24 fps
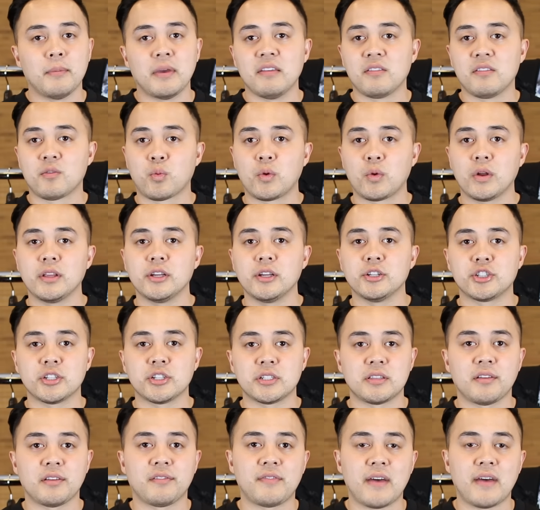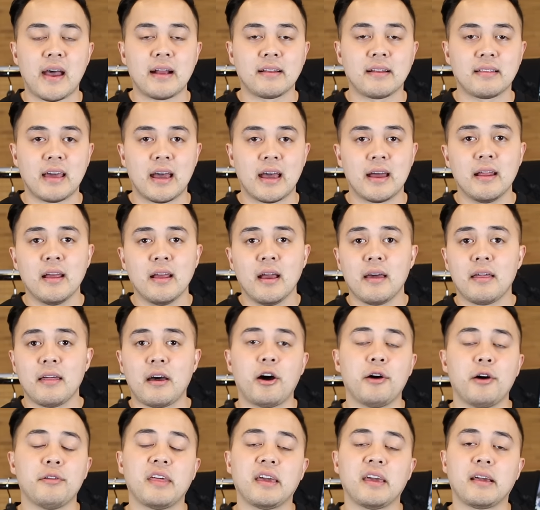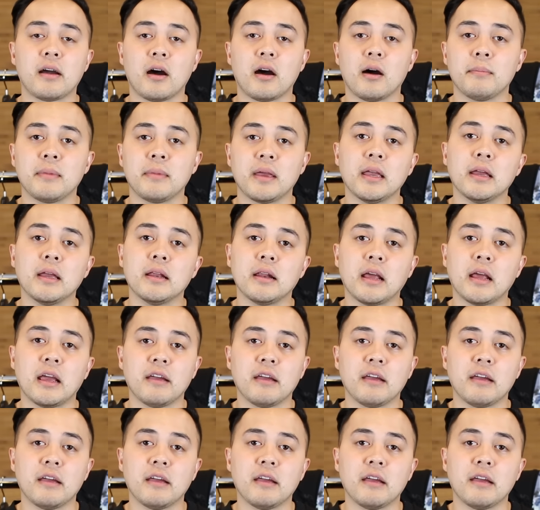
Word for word: is really just the fact that uh, they come in